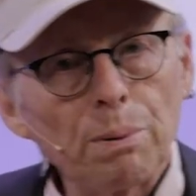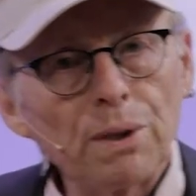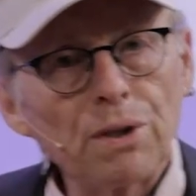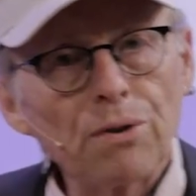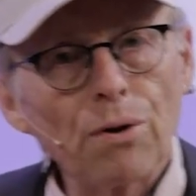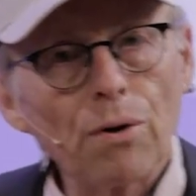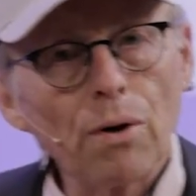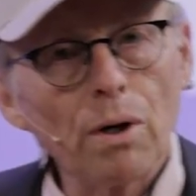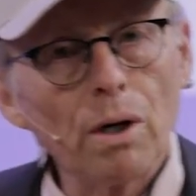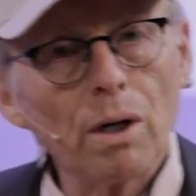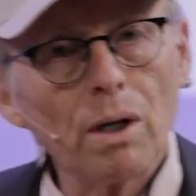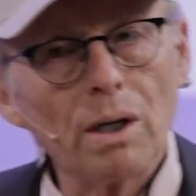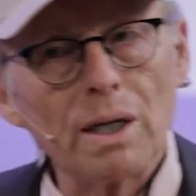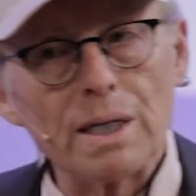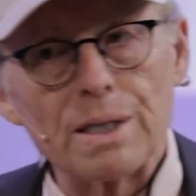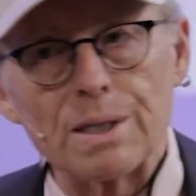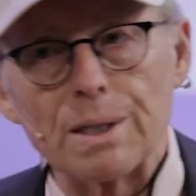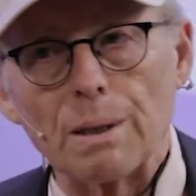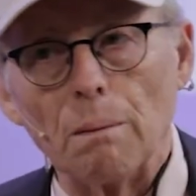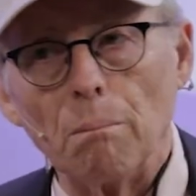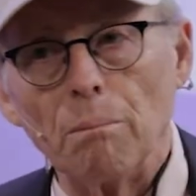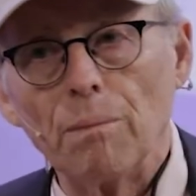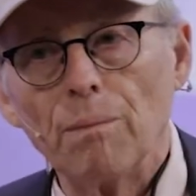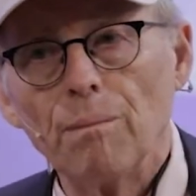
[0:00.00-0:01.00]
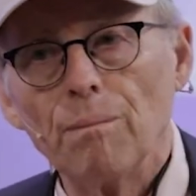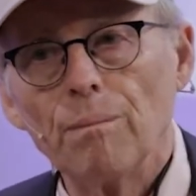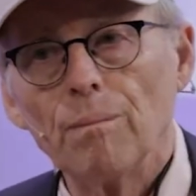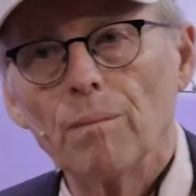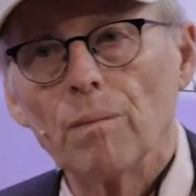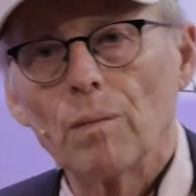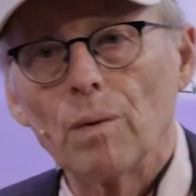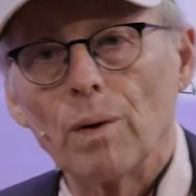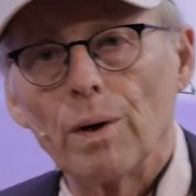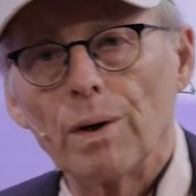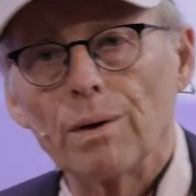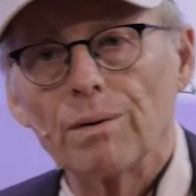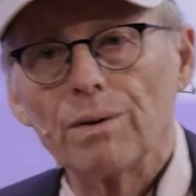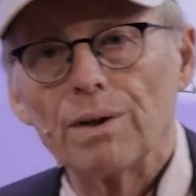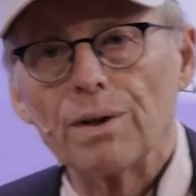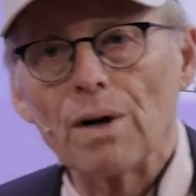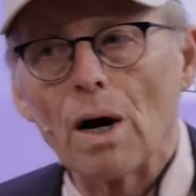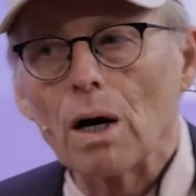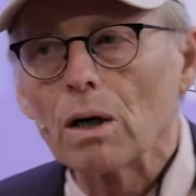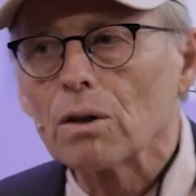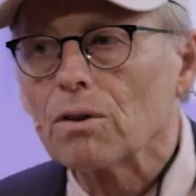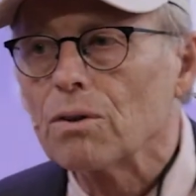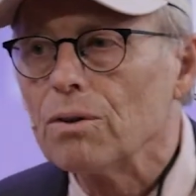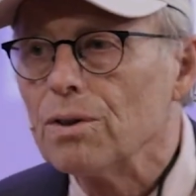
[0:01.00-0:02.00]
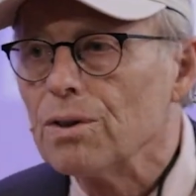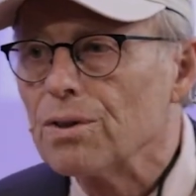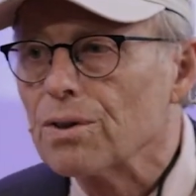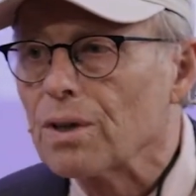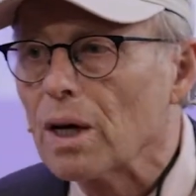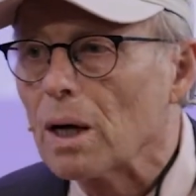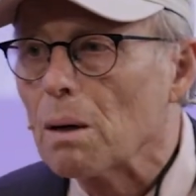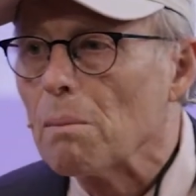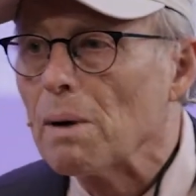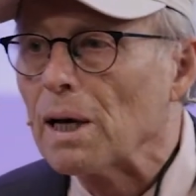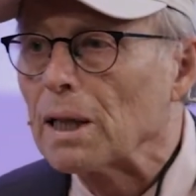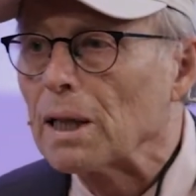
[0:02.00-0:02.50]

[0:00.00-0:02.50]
paternalism, where the doctor is going to